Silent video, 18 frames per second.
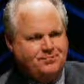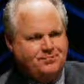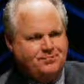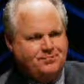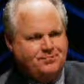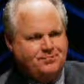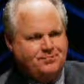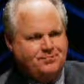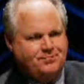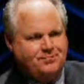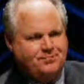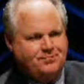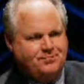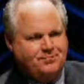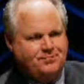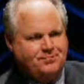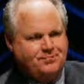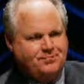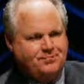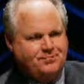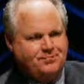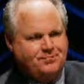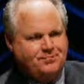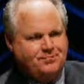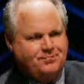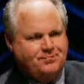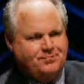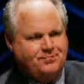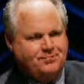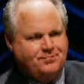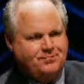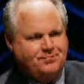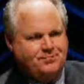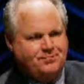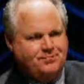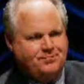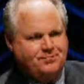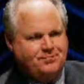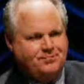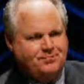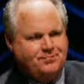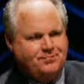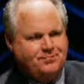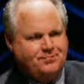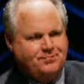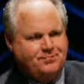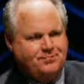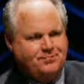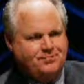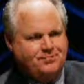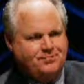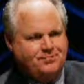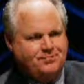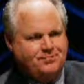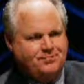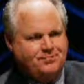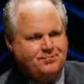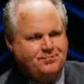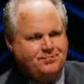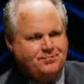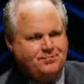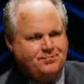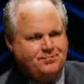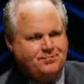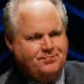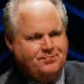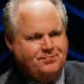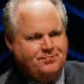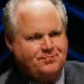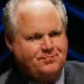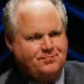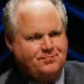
This is a still picture; no speech is visible.